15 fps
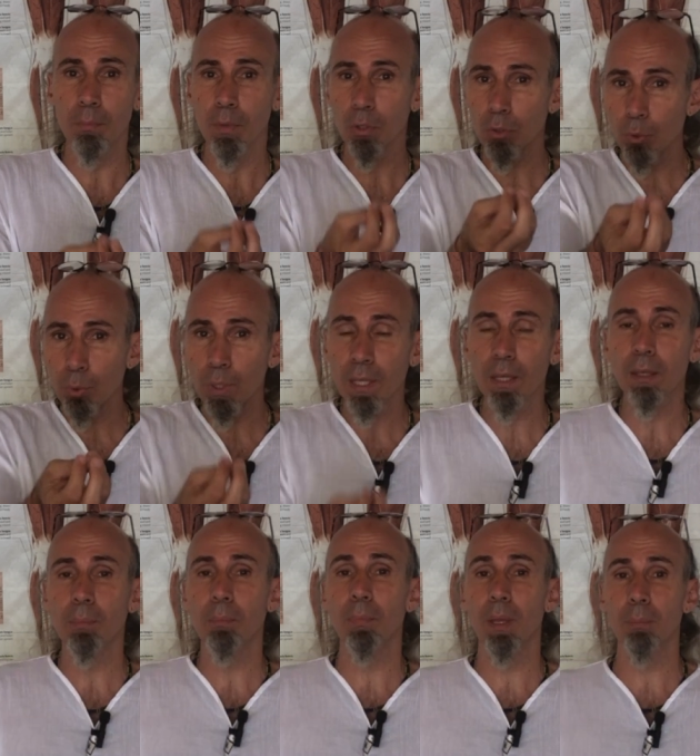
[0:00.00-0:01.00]
I'm not quick,
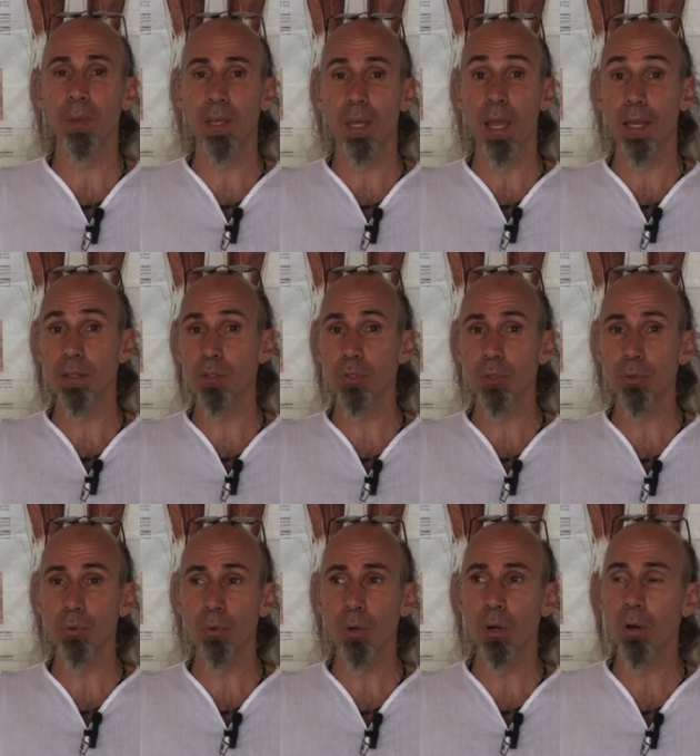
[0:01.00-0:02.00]
maybe, as
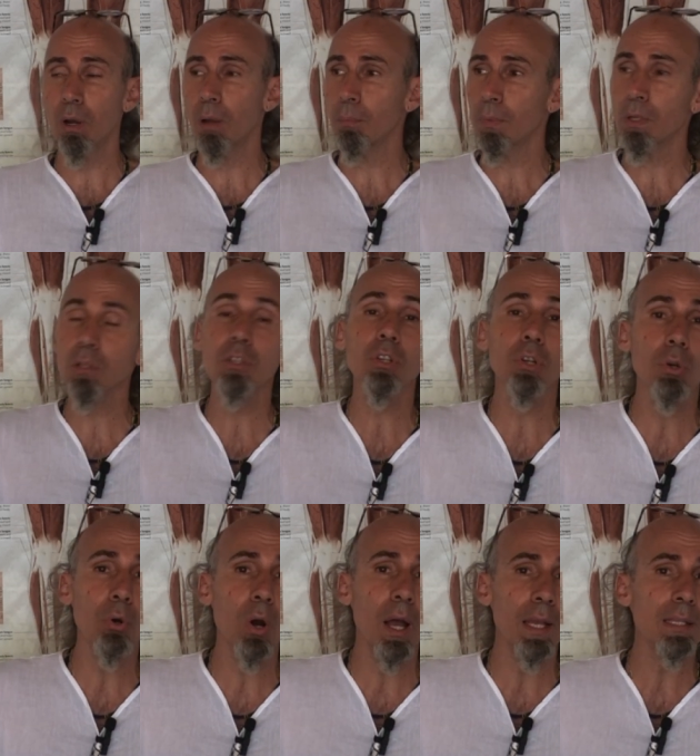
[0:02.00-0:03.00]
you, or I'm not
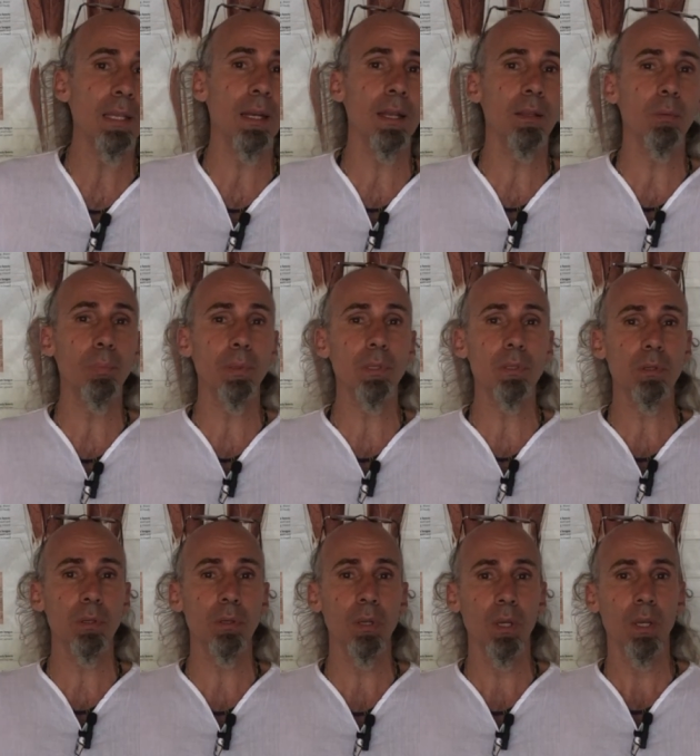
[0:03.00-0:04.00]
slow as another
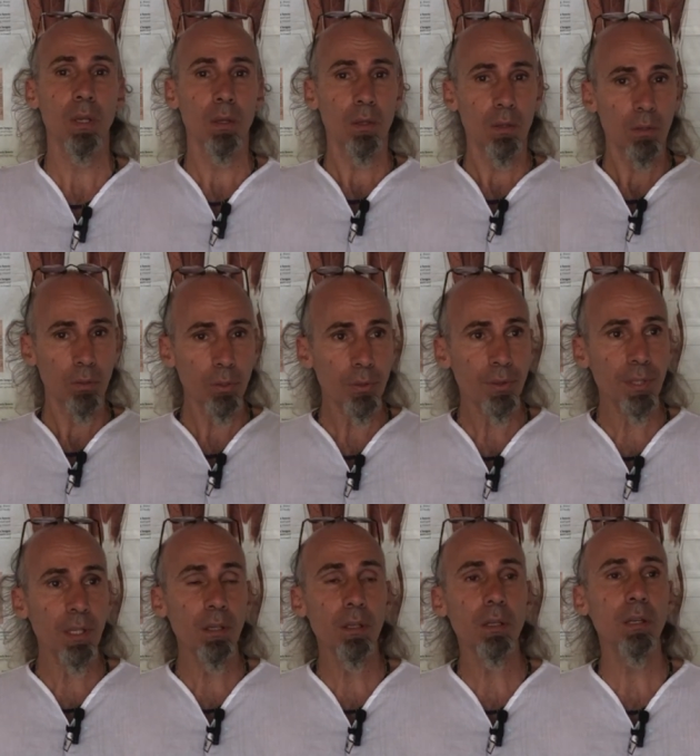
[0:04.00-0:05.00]
person. You
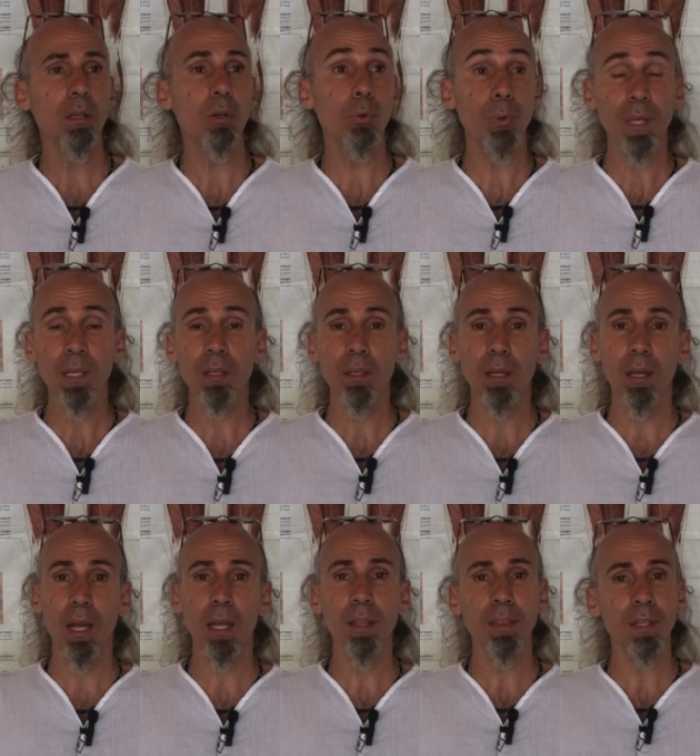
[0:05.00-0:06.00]
think quick,
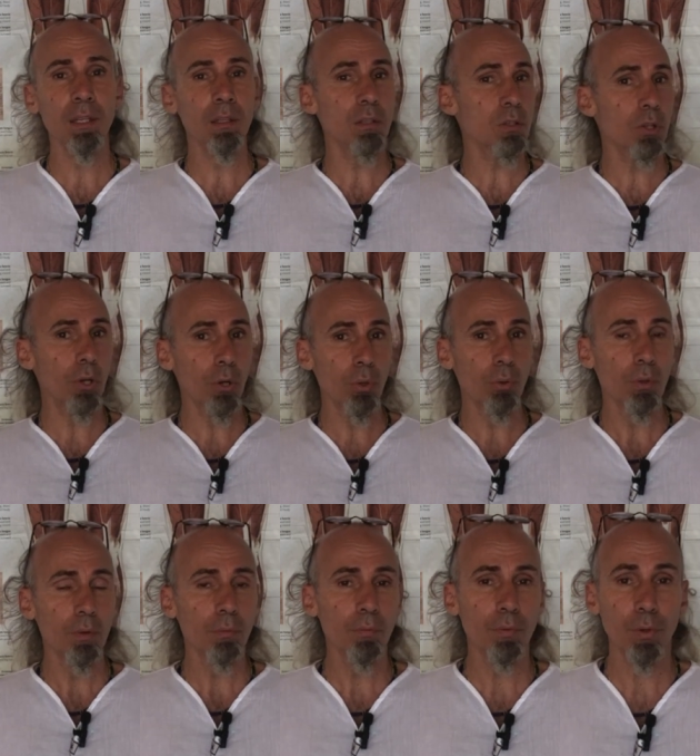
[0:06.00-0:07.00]
I think slow,
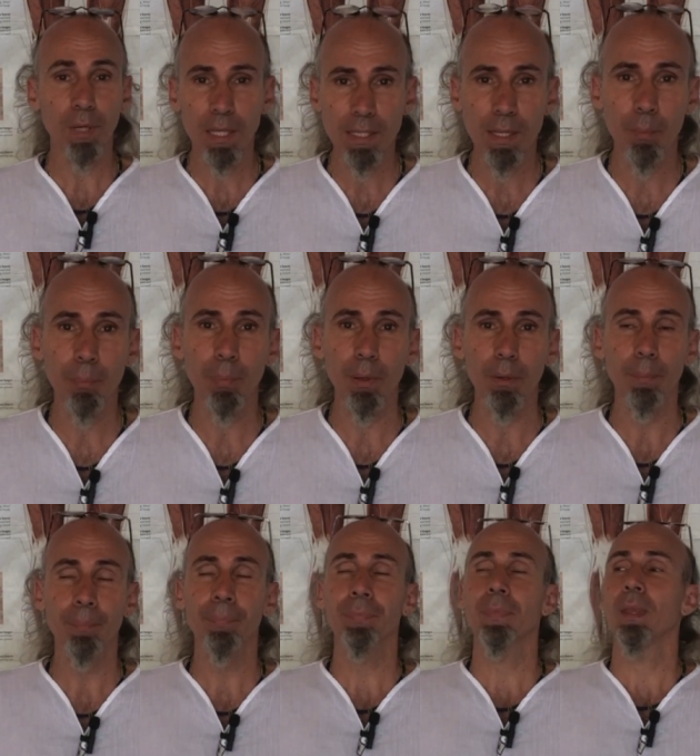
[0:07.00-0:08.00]
for example.
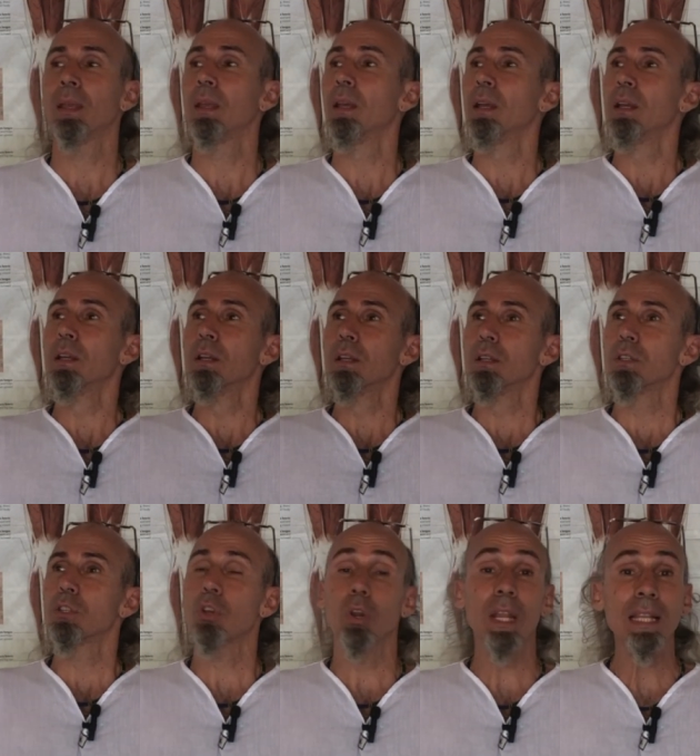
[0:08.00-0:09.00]

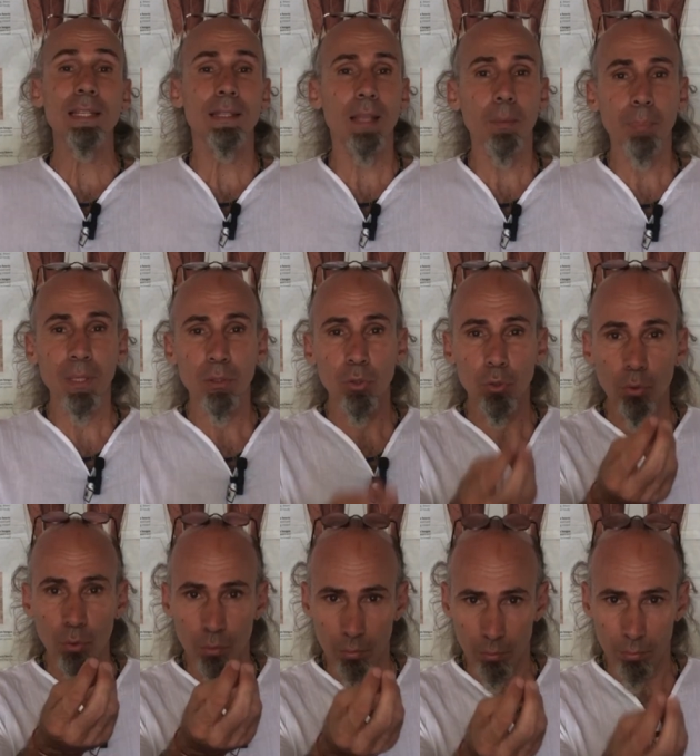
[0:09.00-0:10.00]
So let's tap
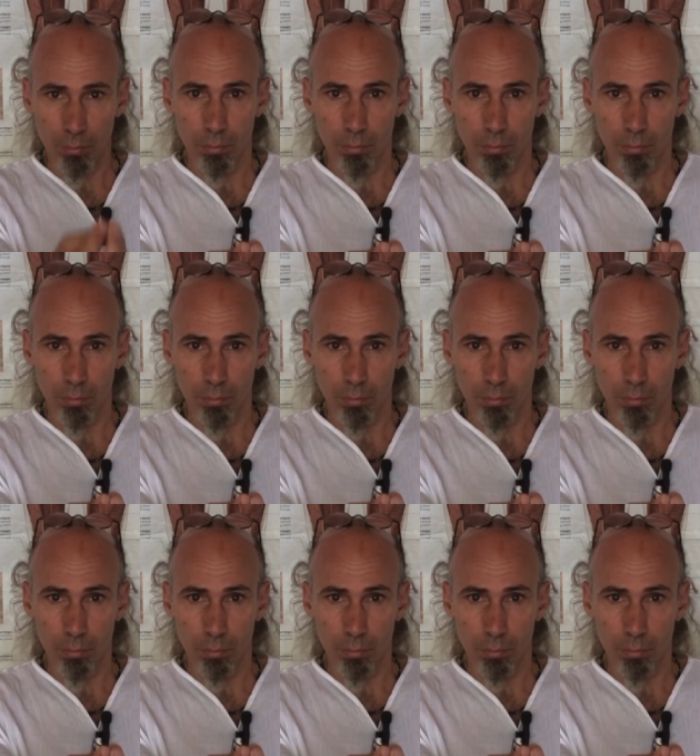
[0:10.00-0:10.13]
into